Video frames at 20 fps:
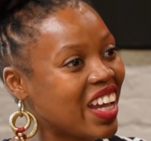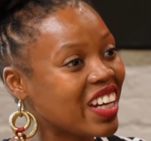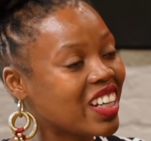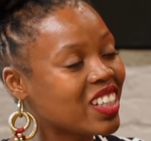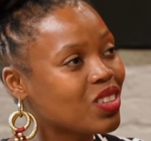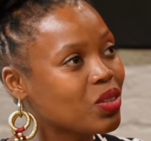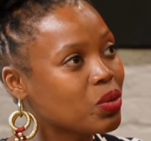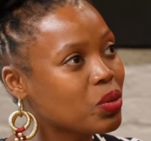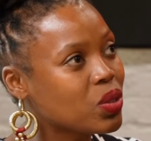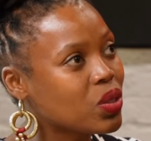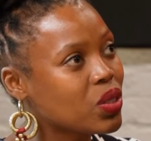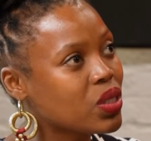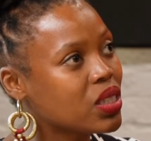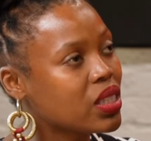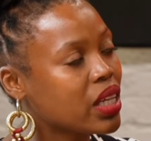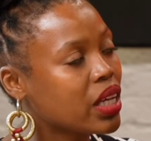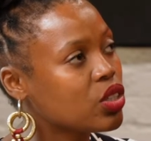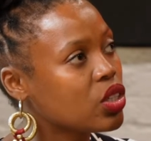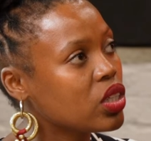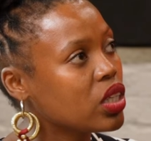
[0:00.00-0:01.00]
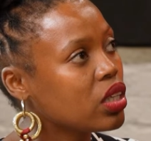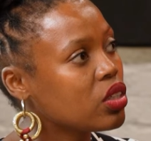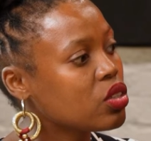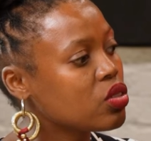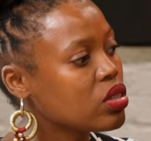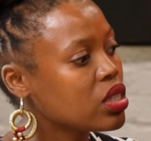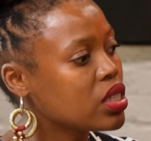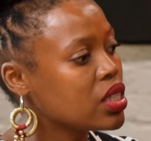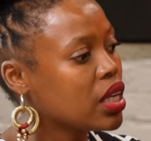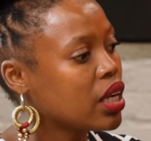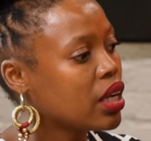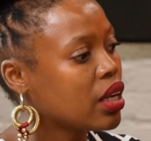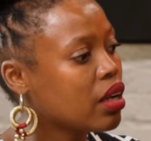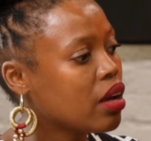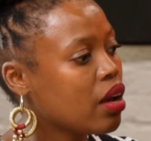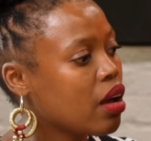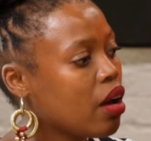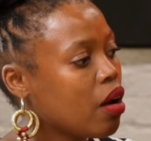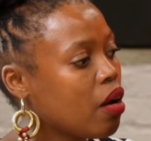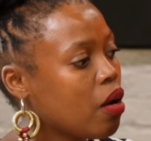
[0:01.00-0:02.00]
it's also such an interesting
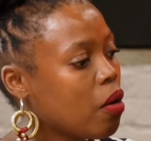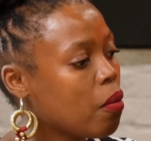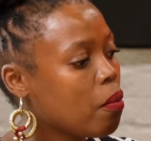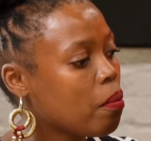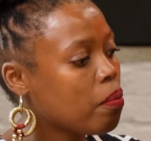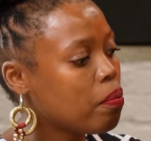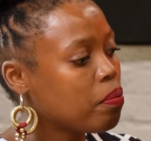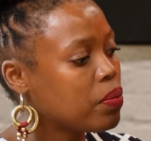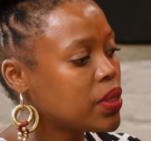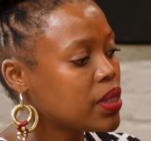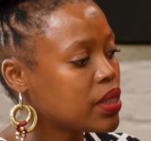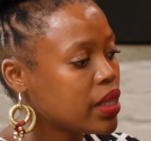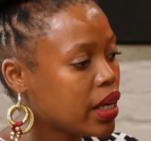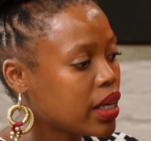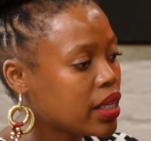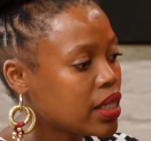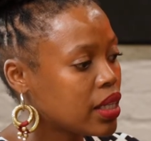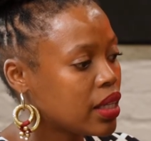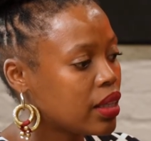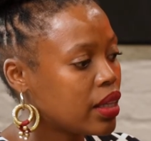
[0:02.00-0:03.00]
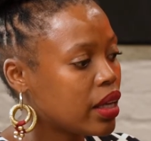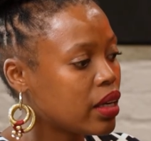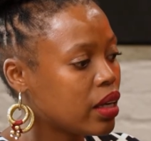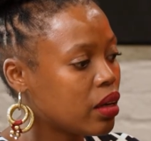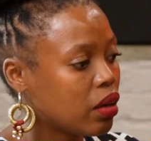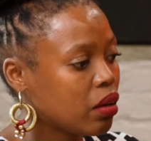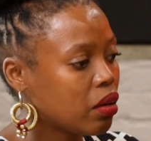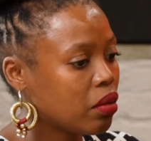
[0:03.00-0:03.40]
sector that